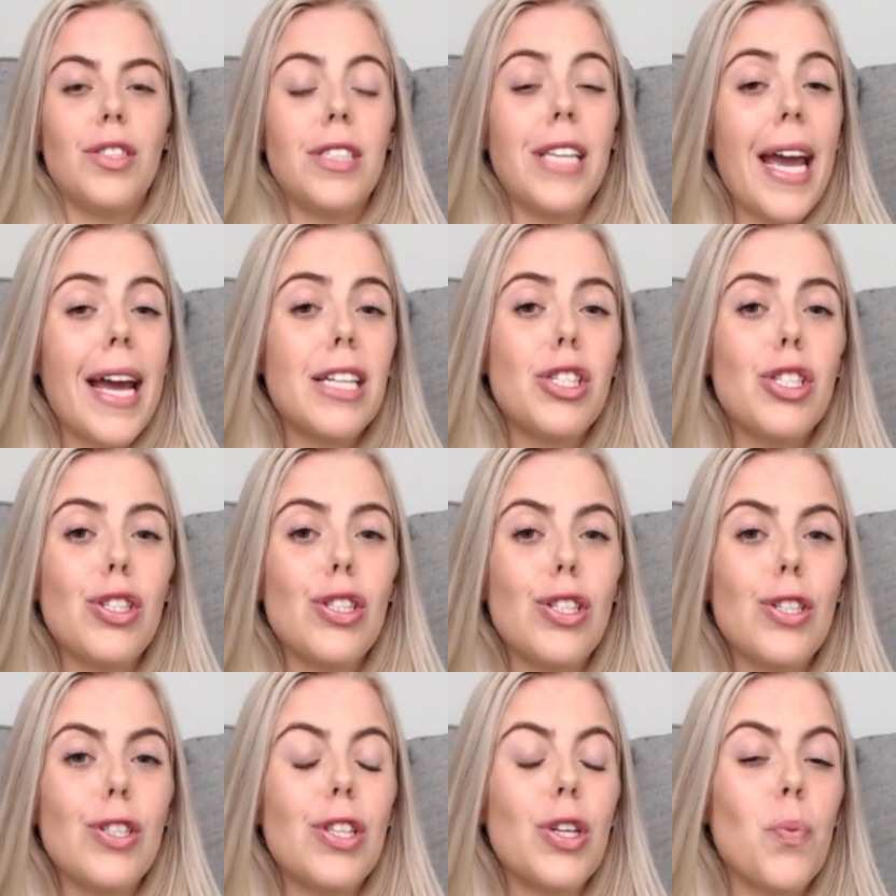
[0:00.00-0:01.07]
To
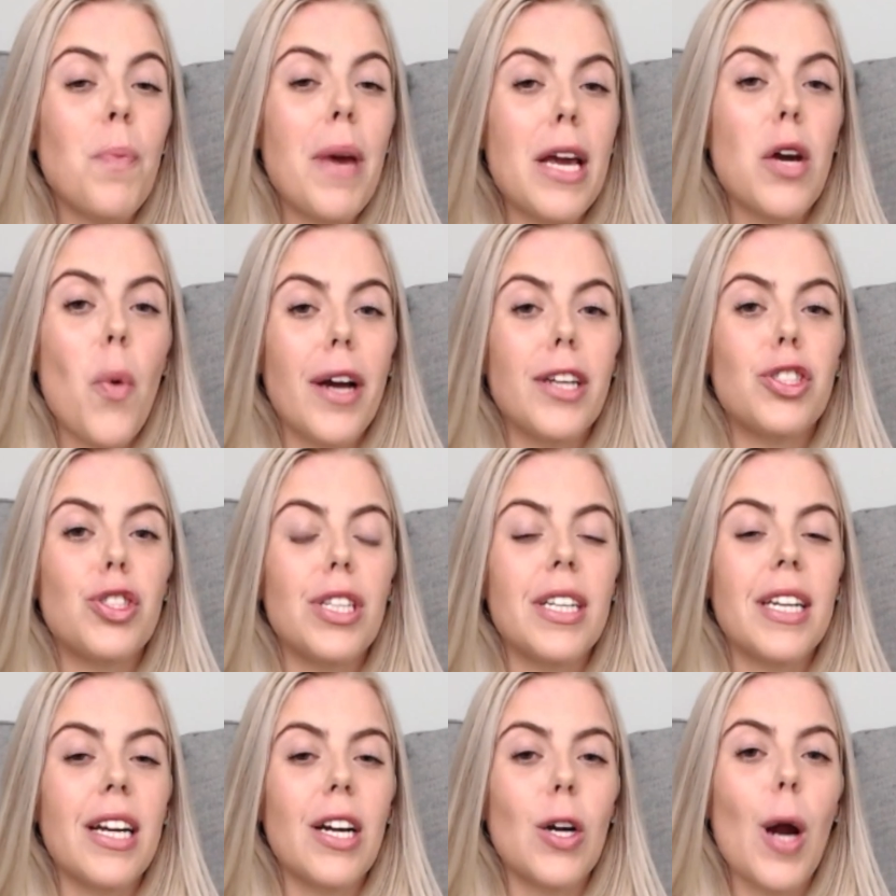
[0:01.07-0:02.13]
answer the main question
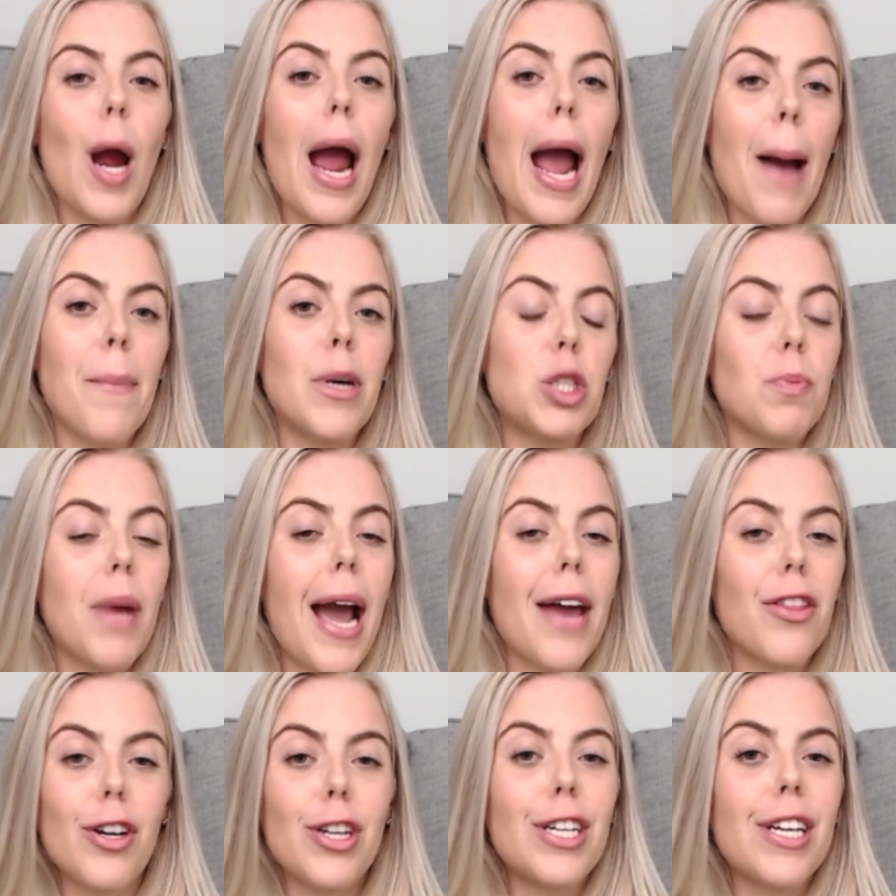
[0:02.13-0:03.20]
here, how much
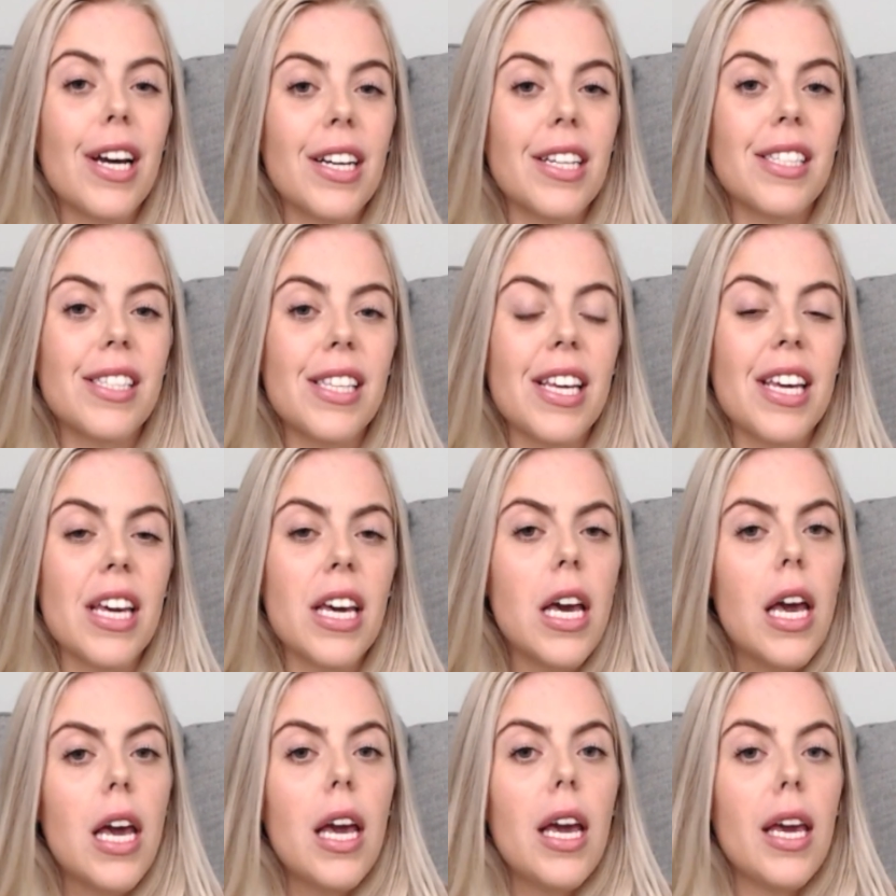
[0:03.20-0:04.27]
math are you going to see
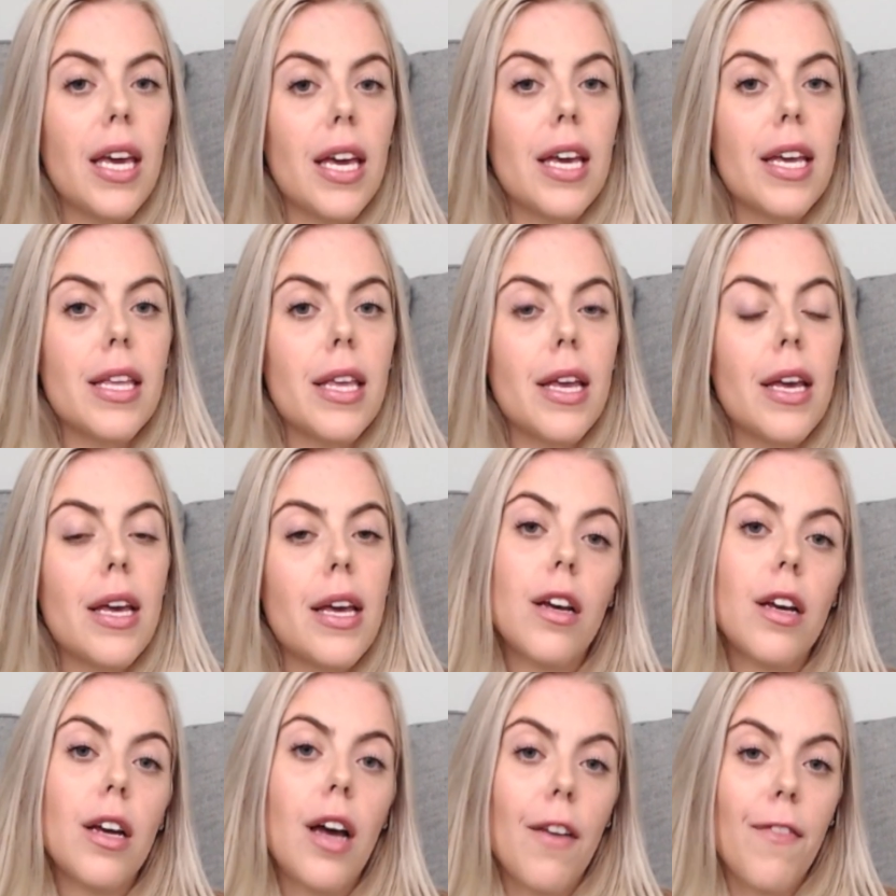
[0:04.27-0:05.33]
in
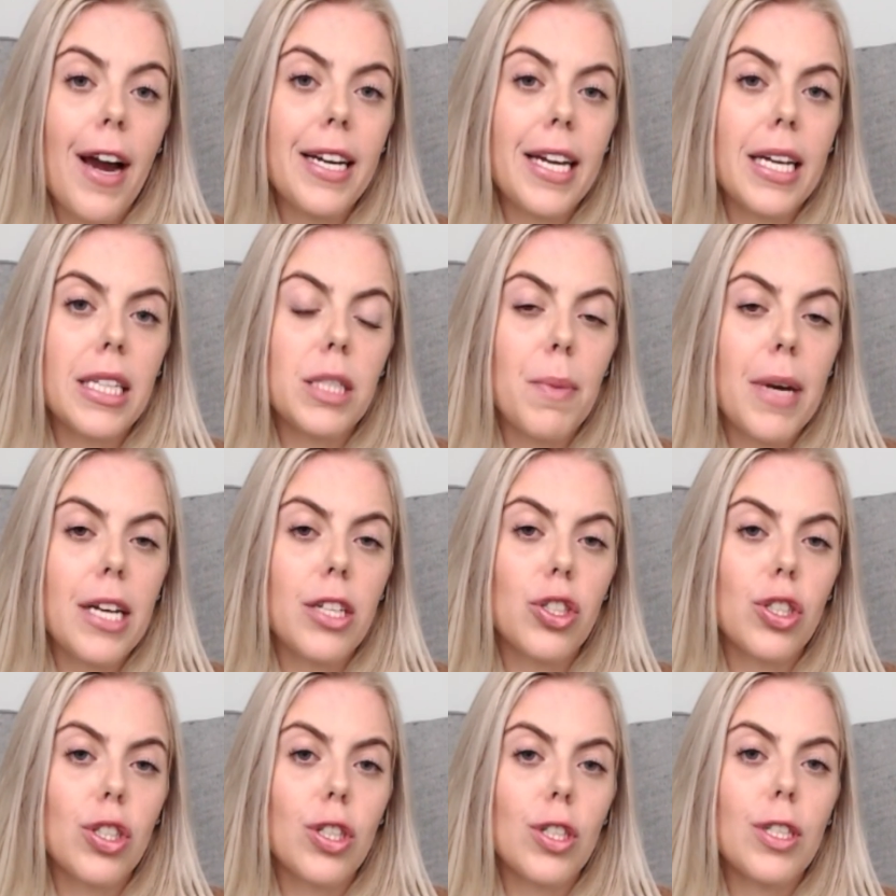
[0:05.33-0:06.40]
a finance
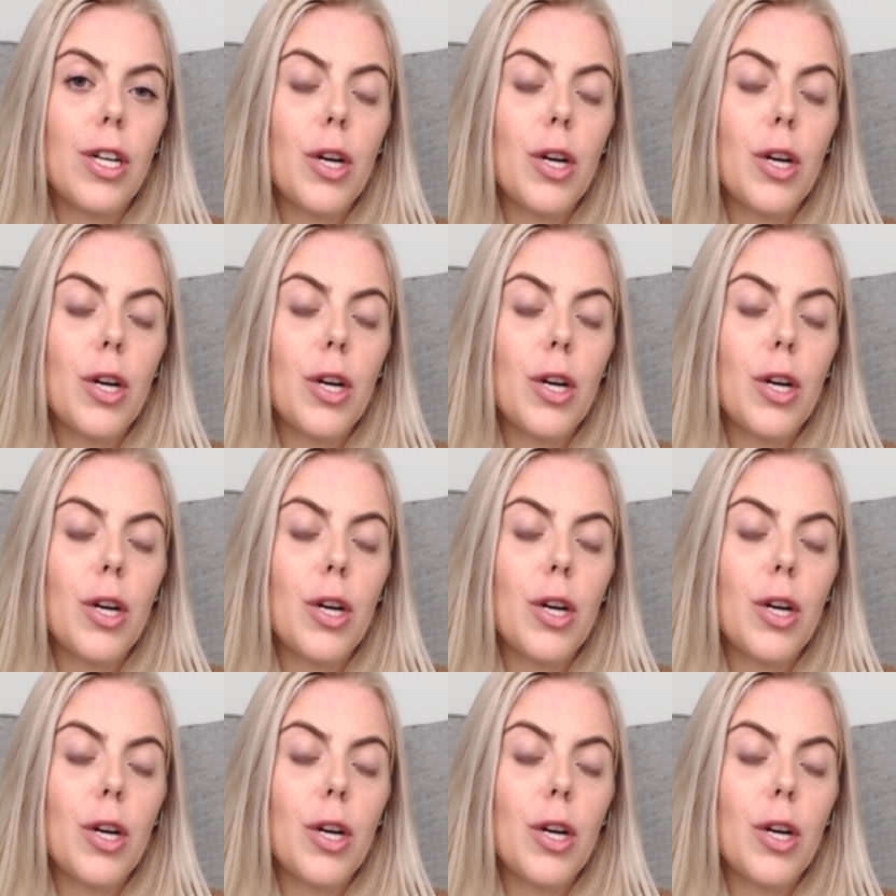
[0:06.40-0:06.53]
major?